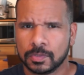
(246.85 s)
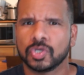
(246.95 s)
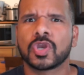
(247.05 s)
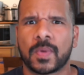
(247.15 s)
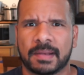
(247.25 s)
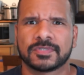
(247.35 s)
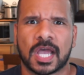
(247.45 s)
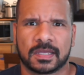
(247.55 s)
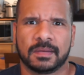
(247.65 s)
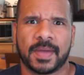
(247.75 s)
You know what I'm
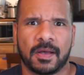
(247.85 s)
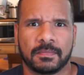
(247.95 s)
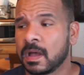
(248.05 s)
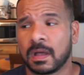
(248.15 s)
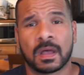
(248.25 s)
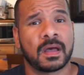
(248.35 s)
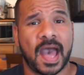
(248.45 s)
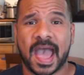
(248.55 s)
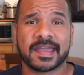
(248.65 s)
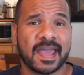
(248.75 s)
talking about.
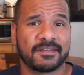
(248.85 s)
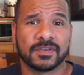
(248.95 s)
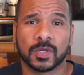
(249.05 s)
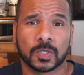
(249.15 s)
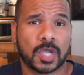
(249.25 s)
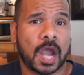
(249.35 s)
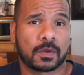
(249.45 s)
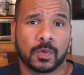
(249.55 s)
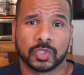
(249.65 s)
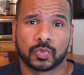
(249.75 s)
I ain't having no
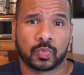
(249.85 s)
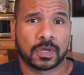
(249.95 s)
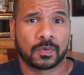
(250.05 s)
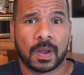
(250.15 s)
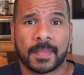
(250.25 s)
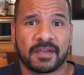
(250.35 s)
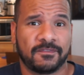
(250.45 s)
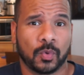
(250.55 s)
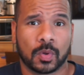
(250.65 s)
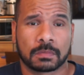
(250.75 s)
cockroach running around my
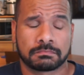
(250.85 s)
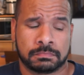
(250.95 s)
floor.